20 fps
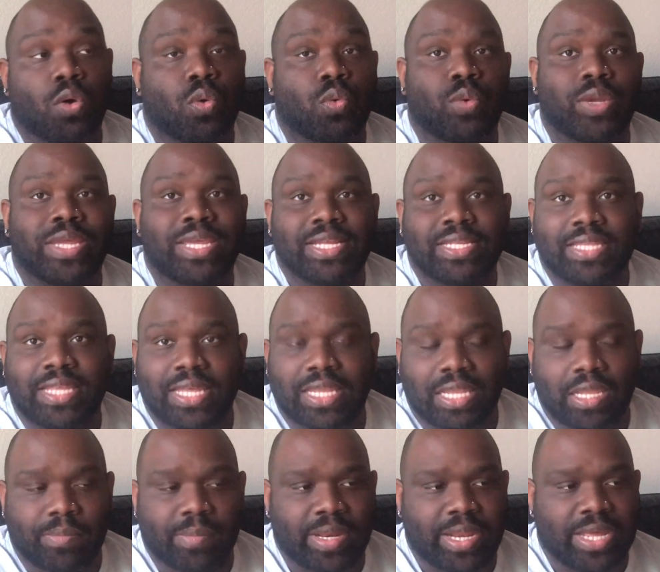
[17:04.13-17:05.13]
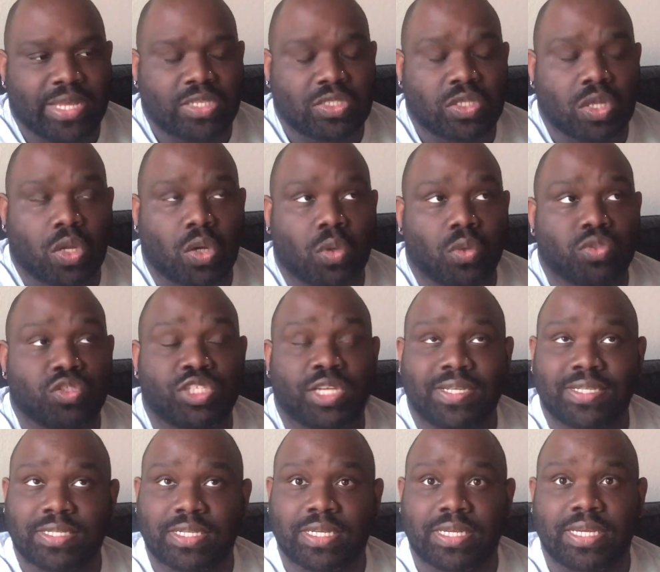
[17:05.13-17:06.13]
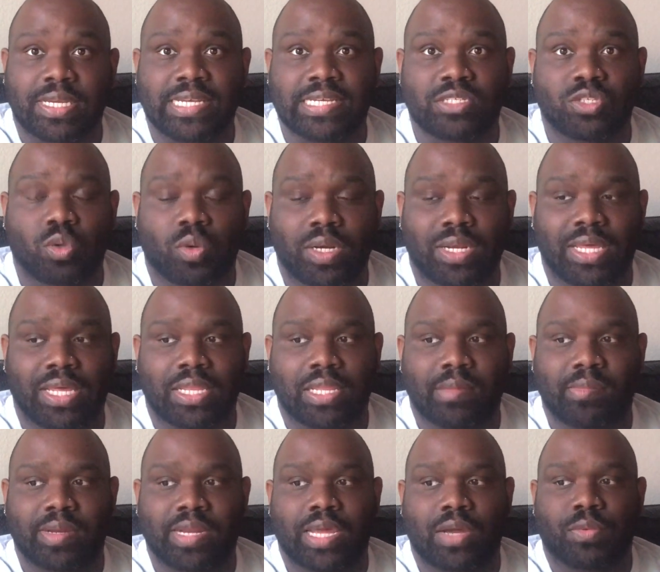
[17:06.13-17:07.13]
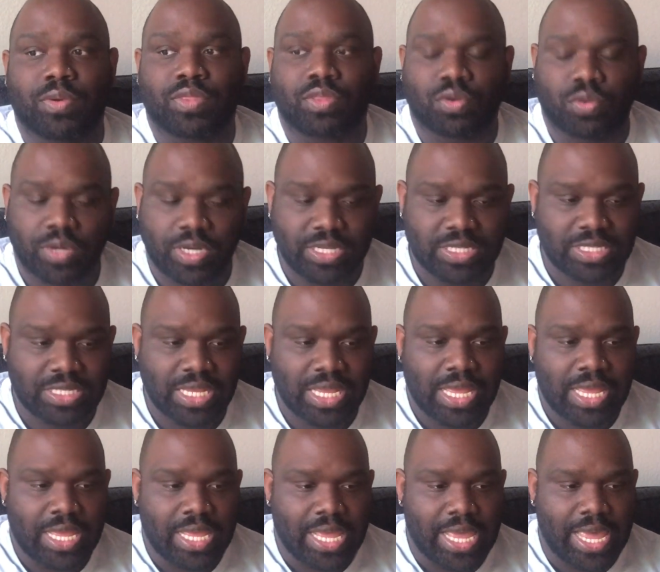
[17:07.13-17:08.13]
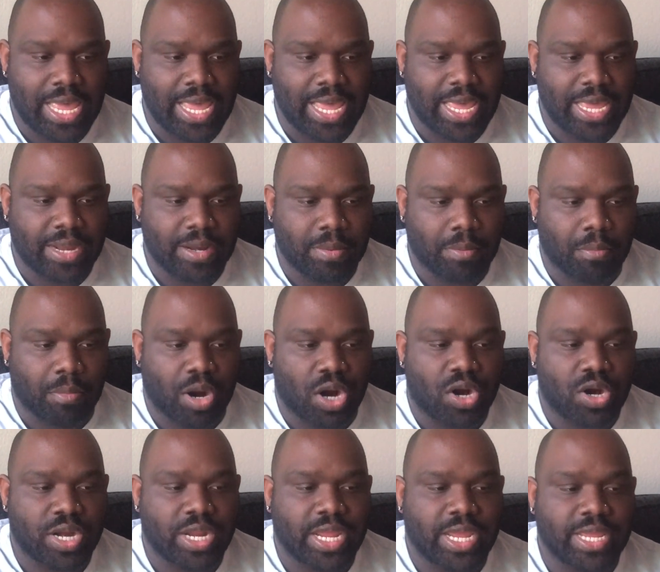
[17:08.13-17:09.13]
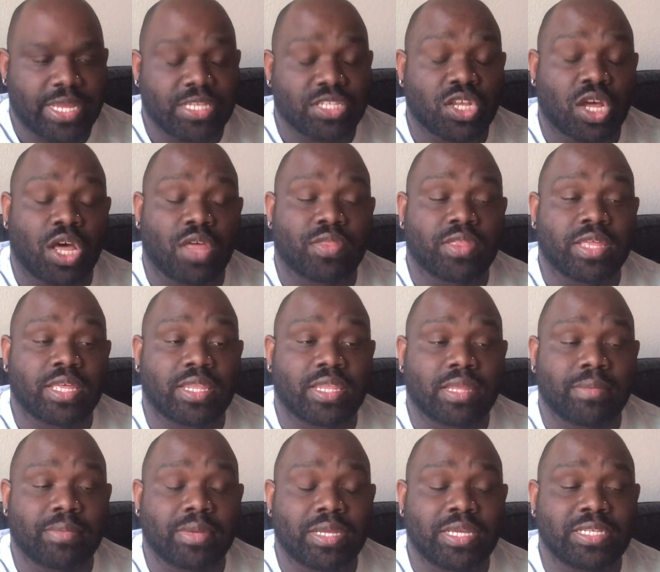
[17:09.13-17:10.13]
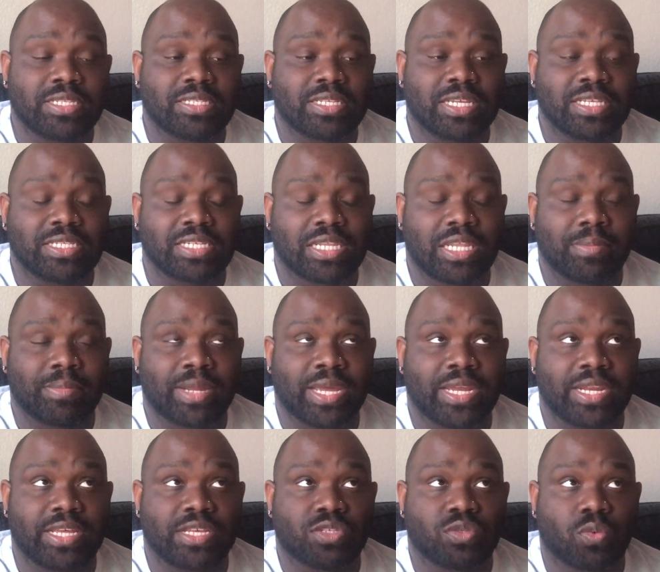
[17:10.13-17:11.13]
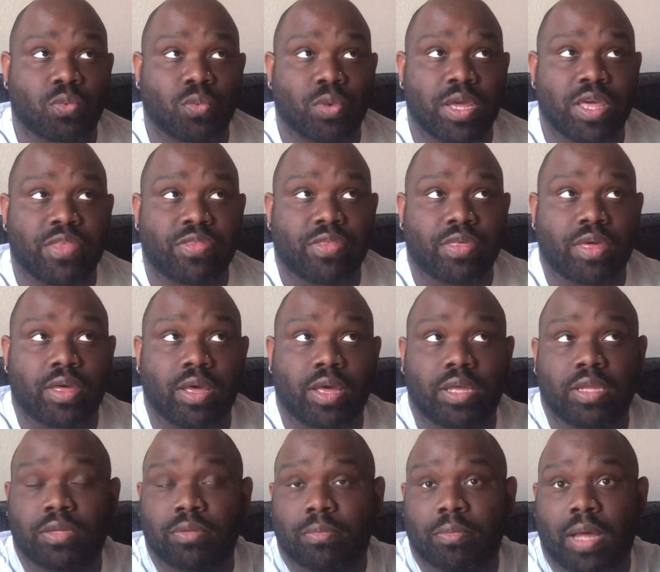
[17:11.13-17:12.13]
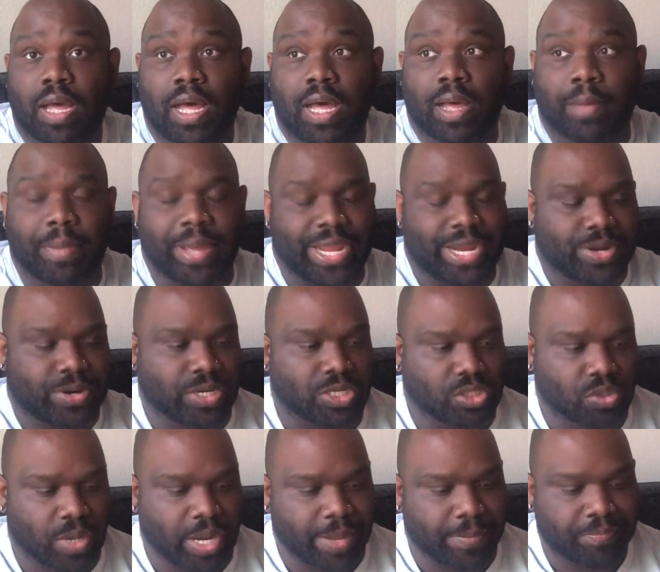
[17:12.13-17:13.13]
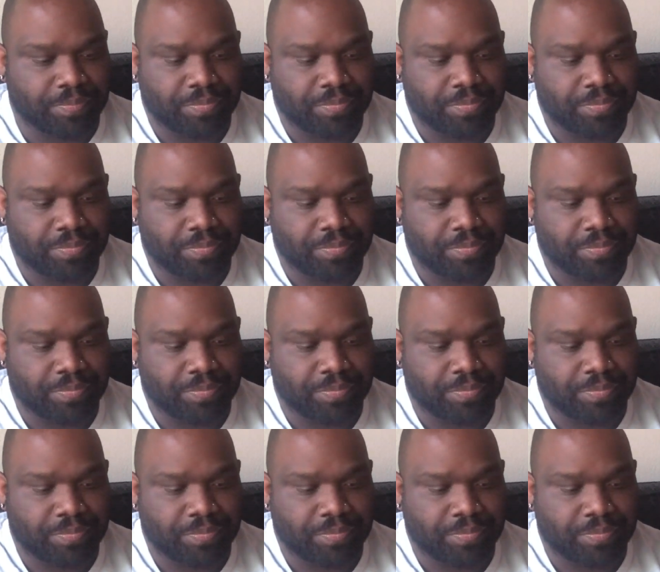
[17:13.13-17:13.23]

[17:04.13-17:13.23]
we get the eliminate. So Jessica is doing the eliminate with Chris. And Marie is on the his eliminate is with Aries, right?